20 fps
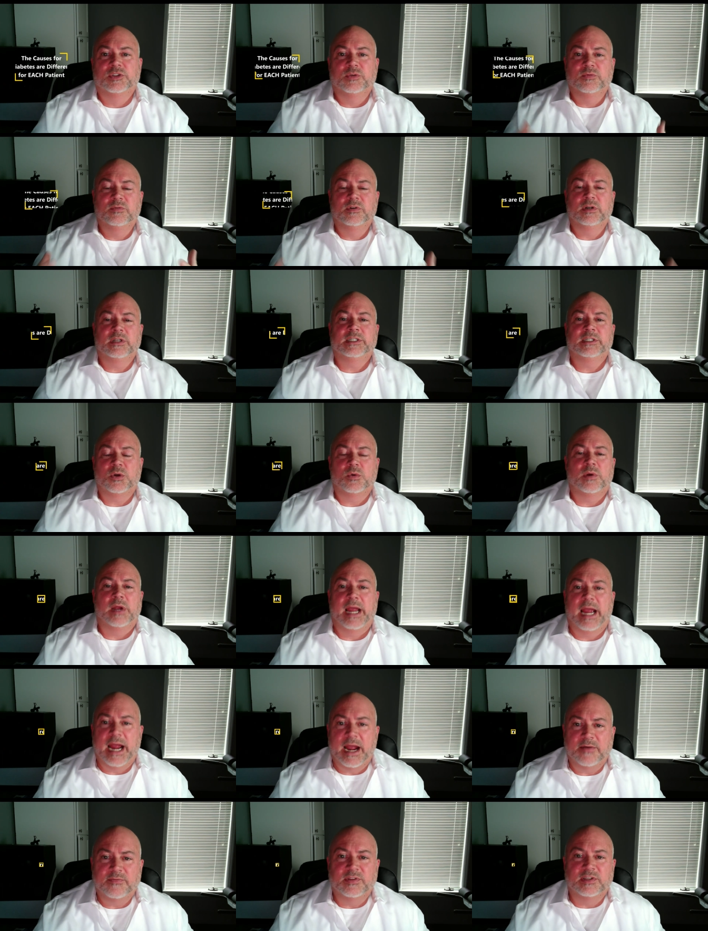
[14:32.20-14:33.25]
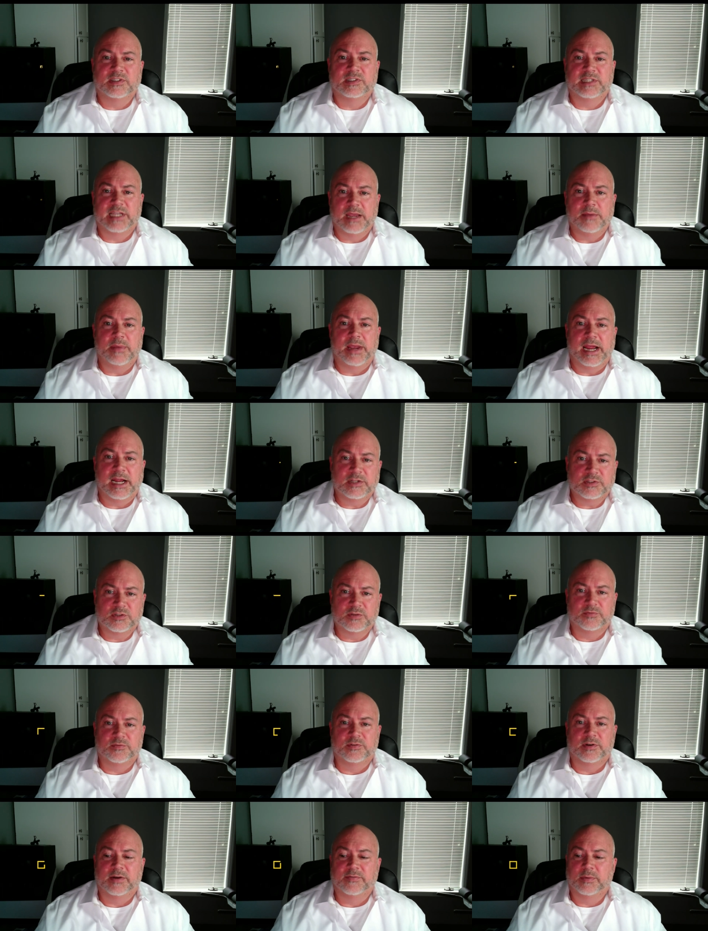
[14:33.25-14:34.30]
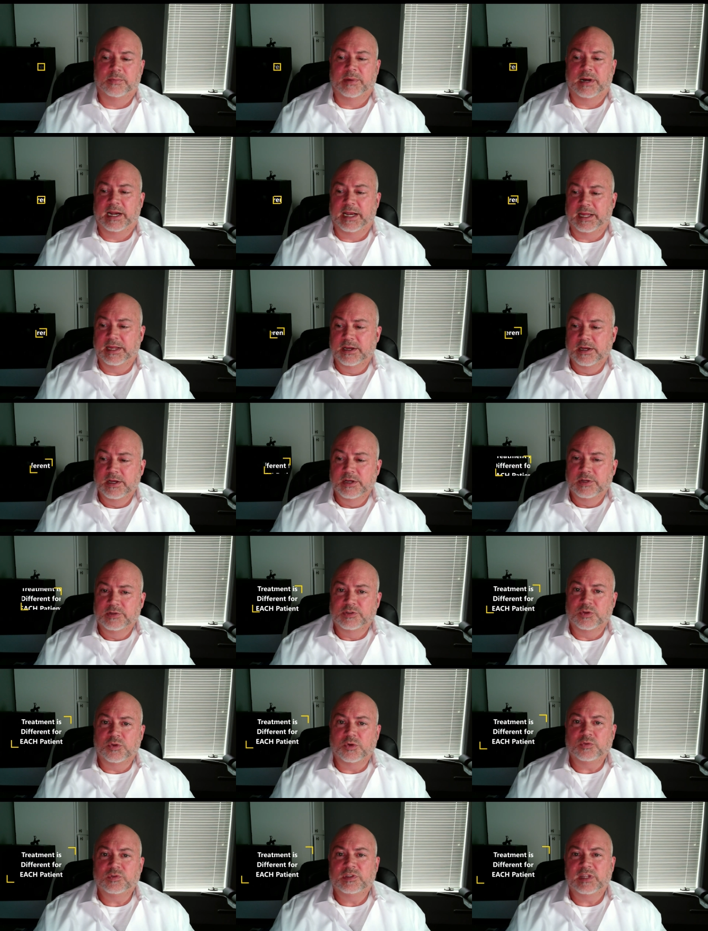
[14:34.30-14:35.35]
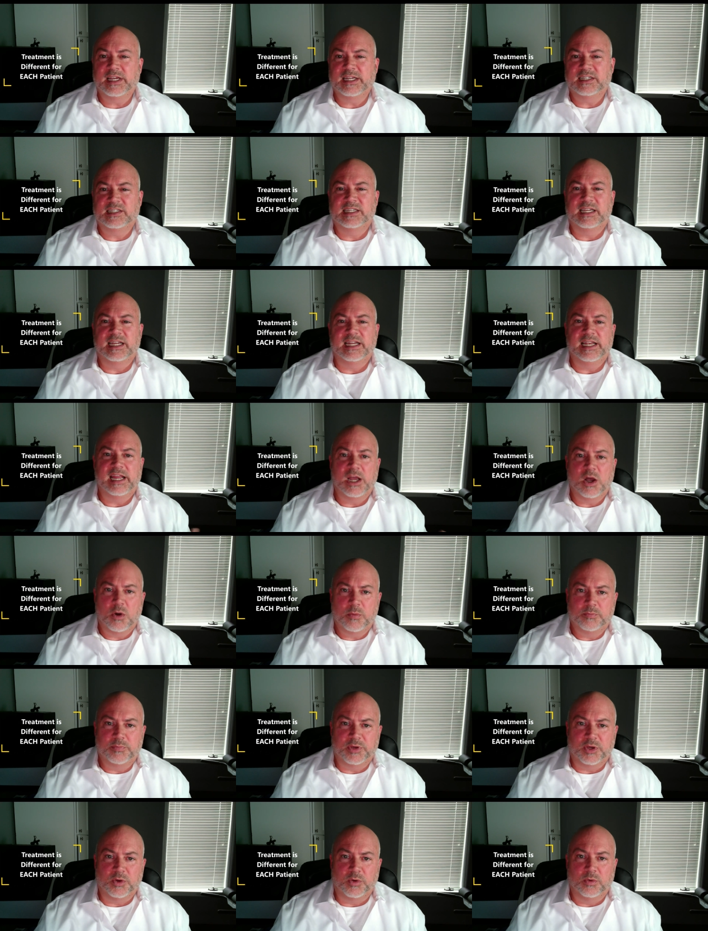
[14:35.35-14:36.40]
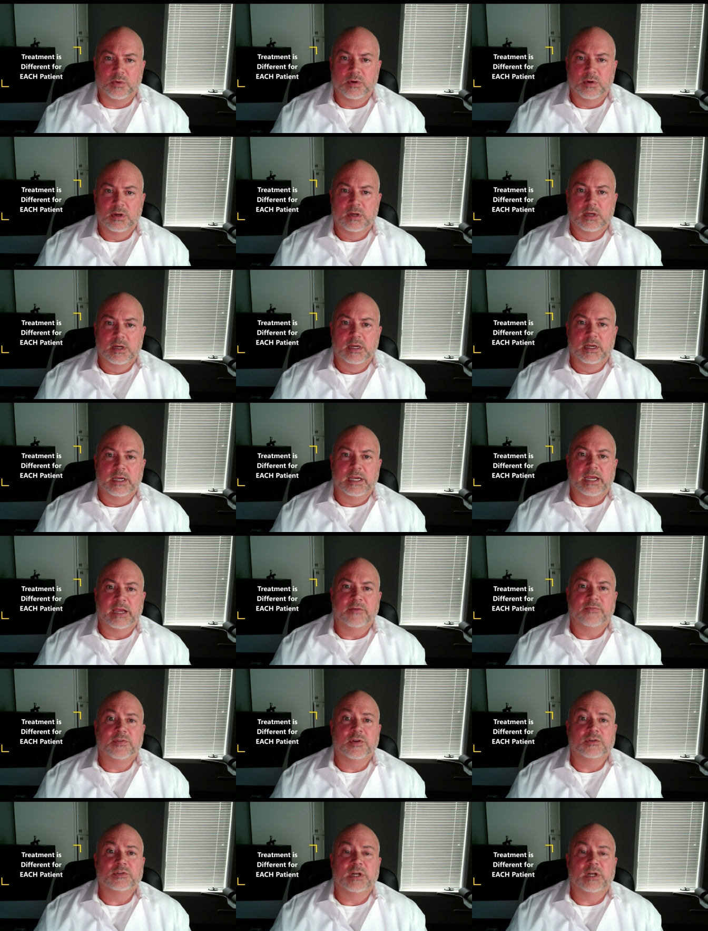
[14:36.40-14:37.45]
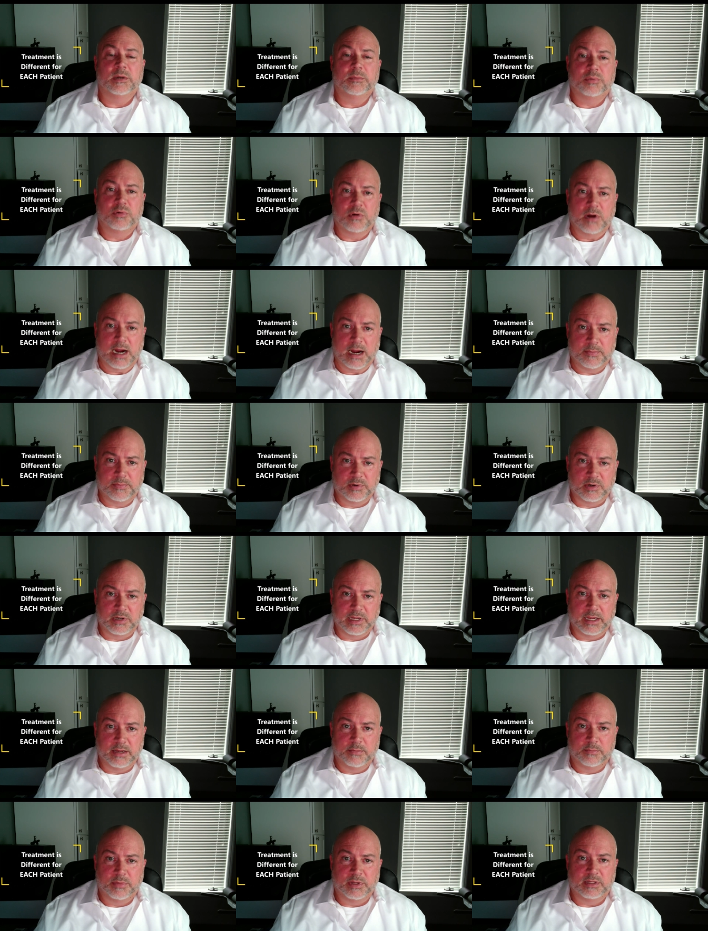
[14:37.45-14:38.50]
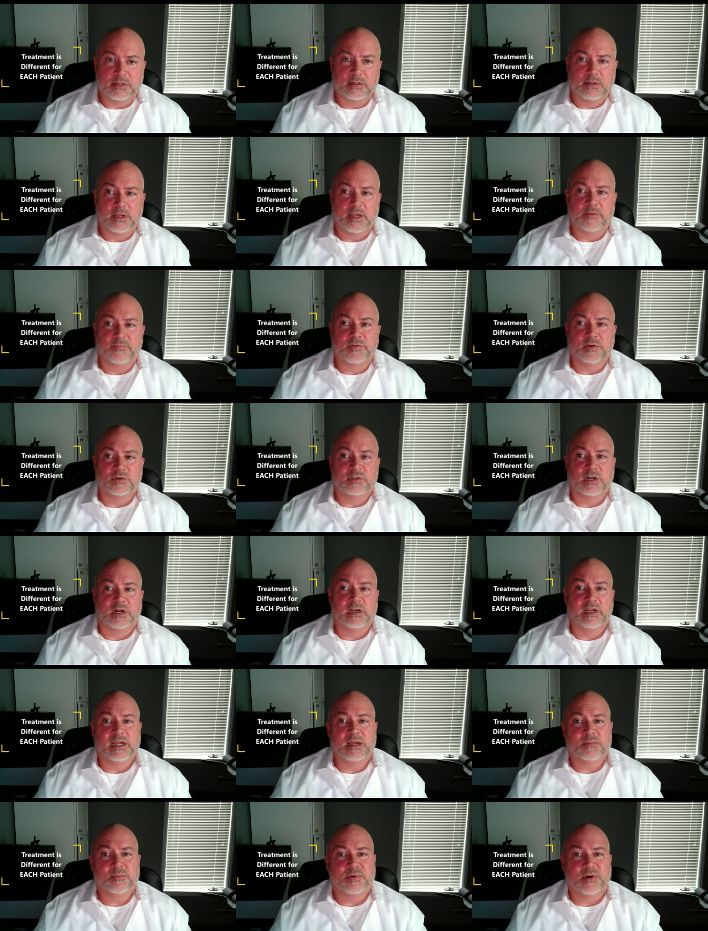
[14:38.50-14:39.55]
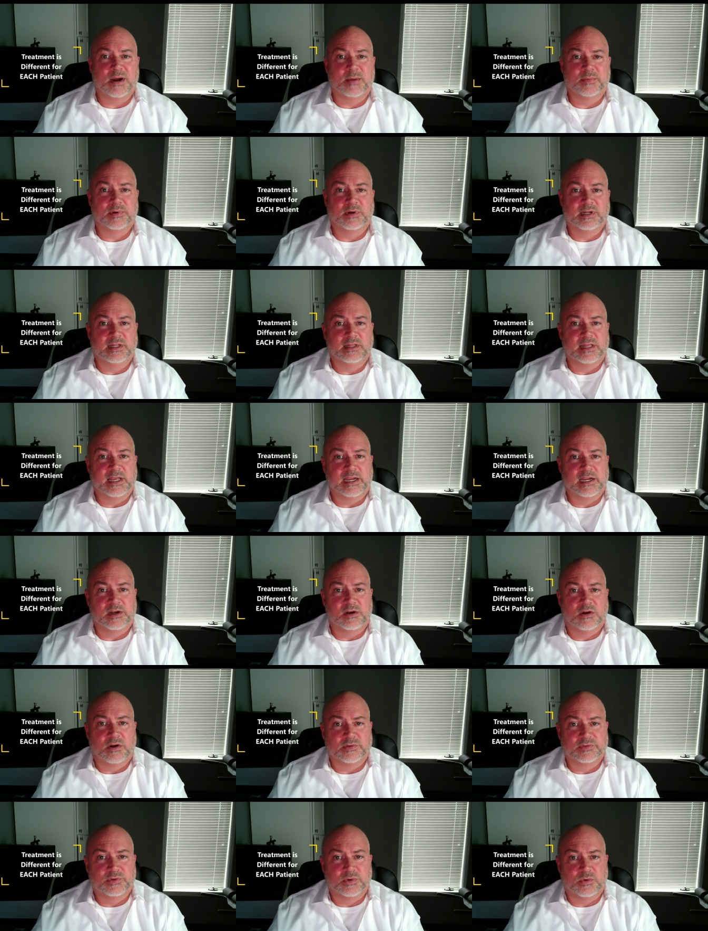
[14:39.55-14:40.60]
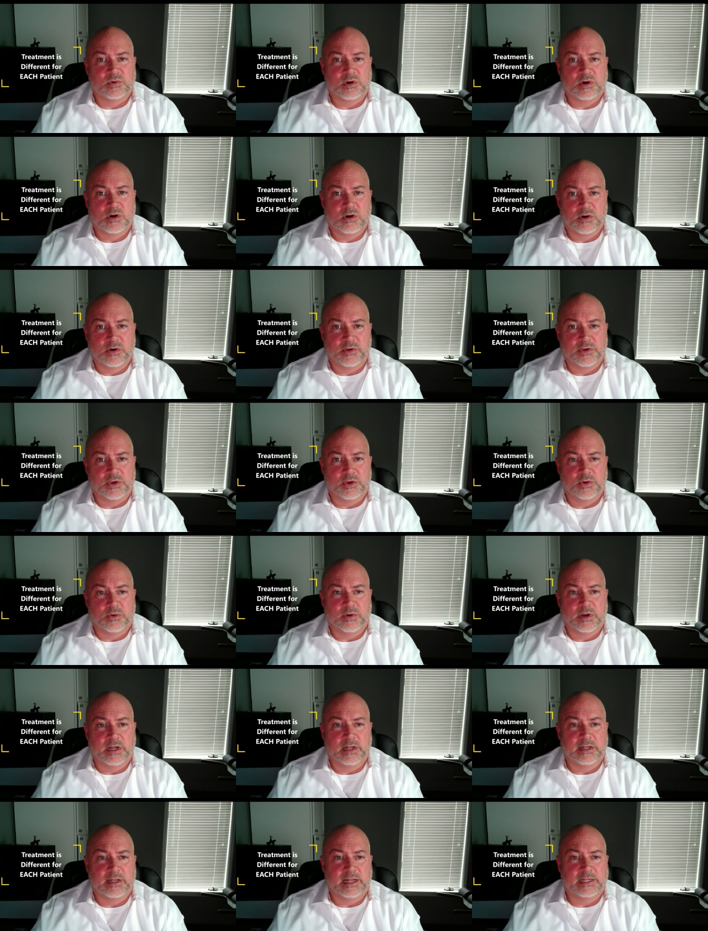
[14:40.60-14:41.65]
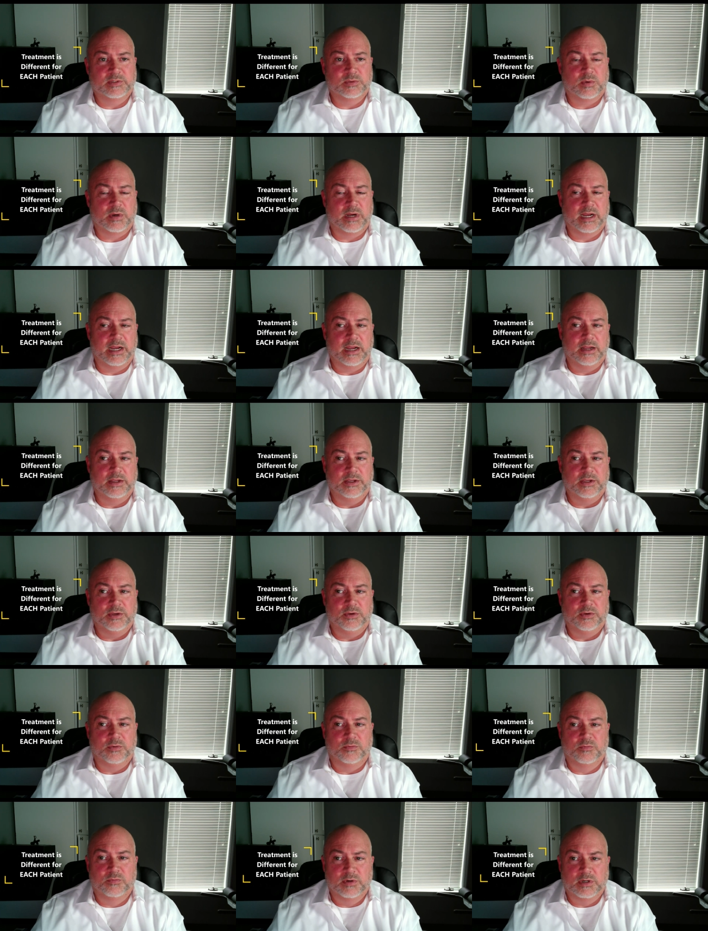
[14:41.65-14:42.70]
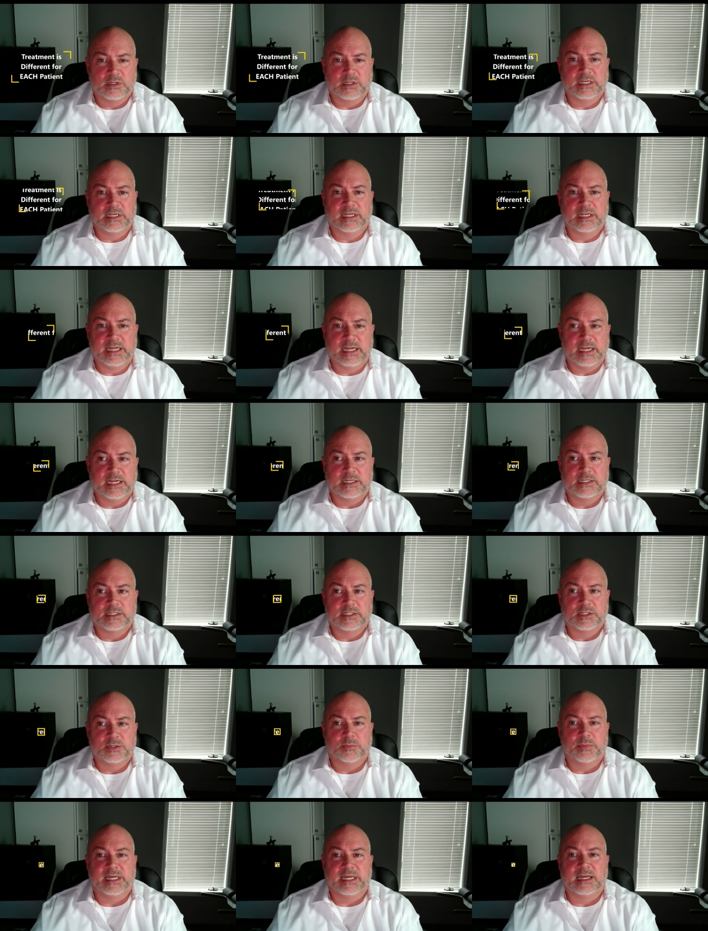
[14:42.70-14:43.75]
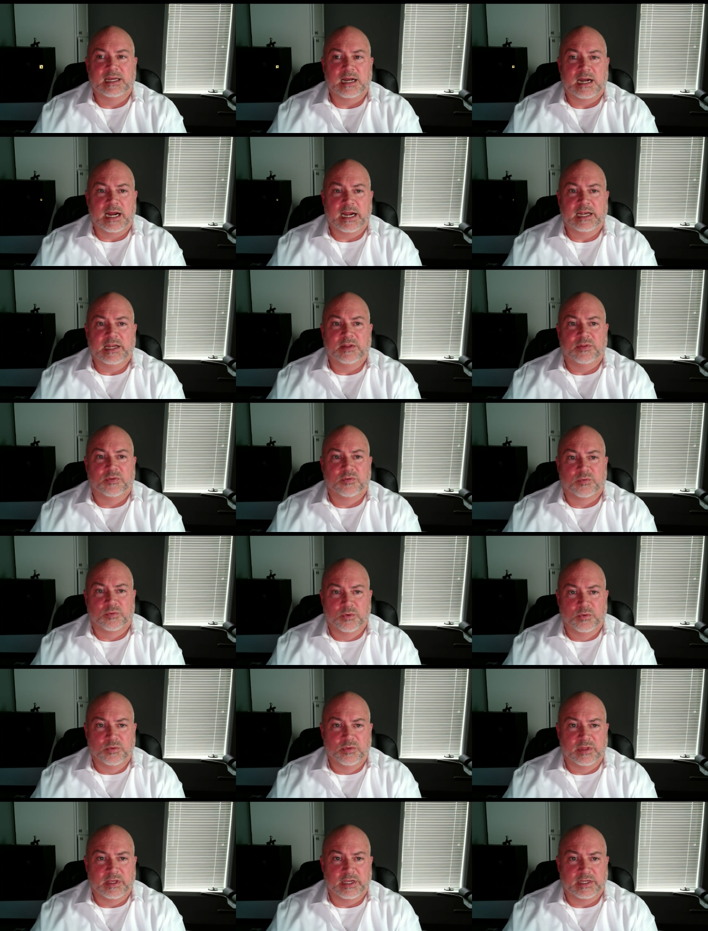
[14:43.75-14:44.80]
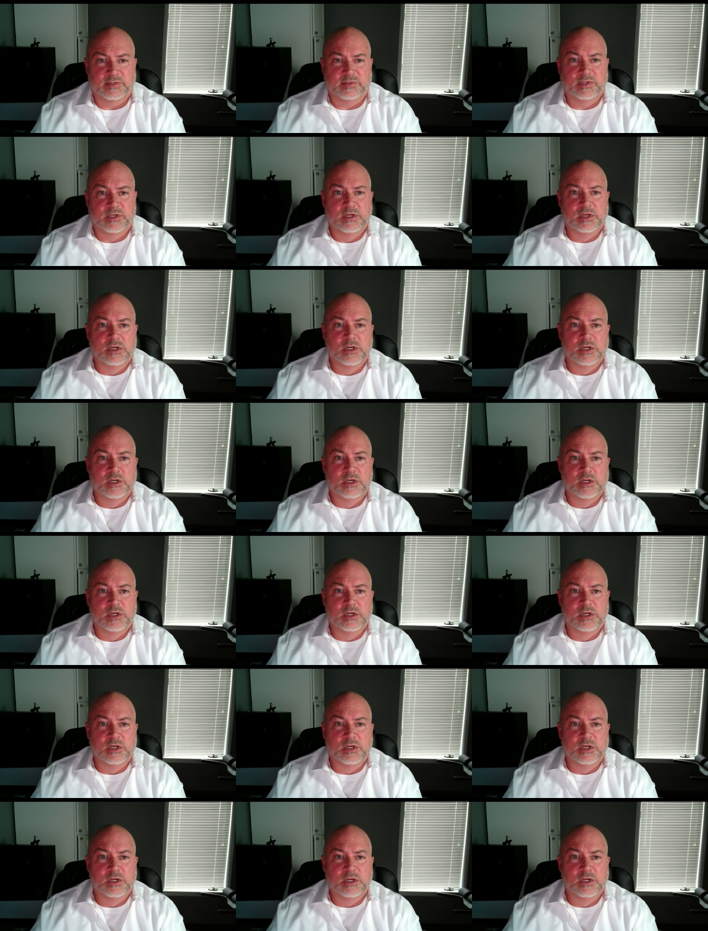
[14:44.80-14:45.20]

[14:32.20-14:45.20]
So we really don't have the same answer for everybody. So those things can help you if they're done properly. But if they're done improperly, they can also hurt you. And that's why you really need to be guided through this.